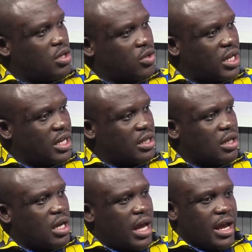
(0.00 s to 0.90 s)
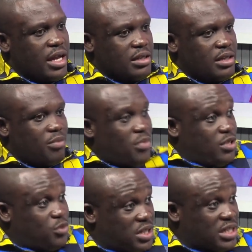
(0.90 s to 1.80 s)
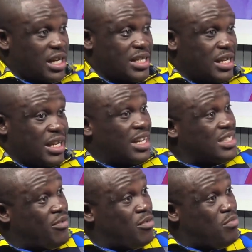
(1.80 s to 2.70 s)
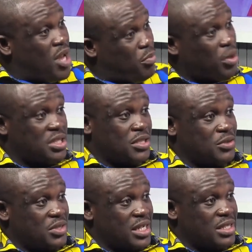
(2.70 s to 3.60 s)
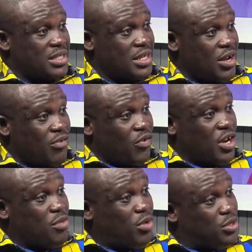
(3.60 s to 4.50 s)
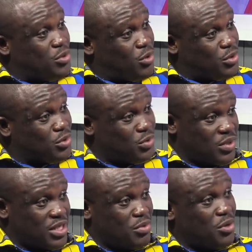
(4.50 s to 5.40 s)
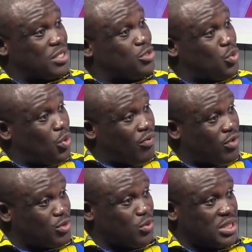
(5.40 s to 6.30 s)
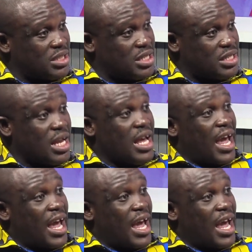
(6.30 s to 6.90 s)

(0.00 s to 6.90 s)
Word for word: You get it? And it makes no sense. And I say it doesn't even make political sense for anybody to want to do this because it's so obvious what it is.